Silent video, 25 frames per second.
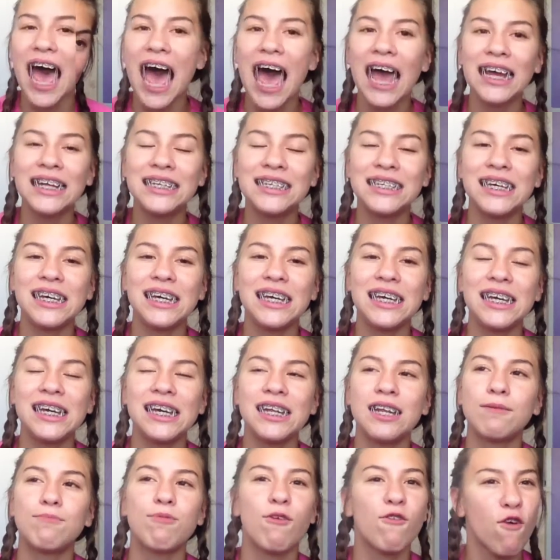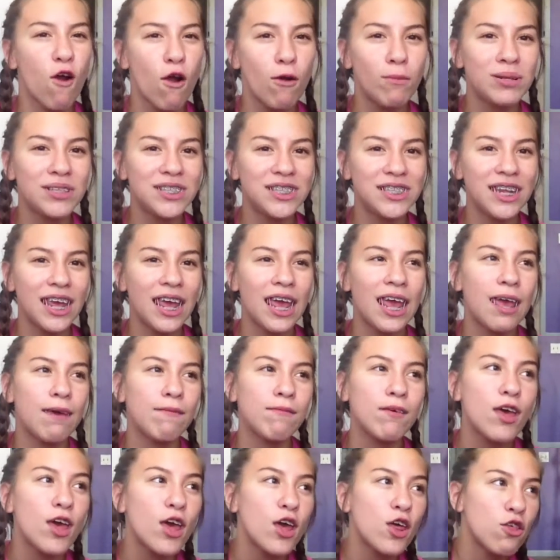I did performance
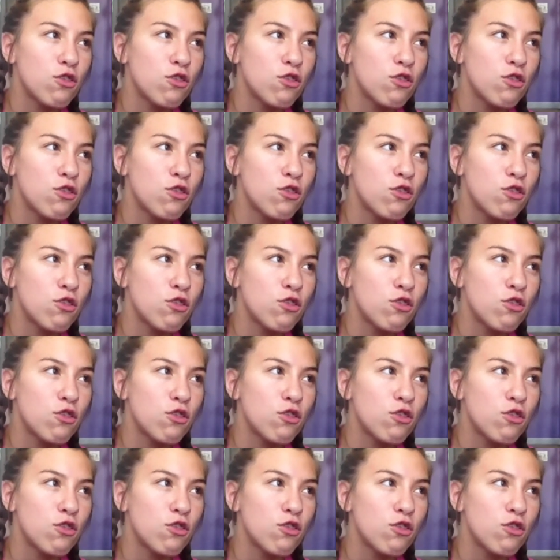team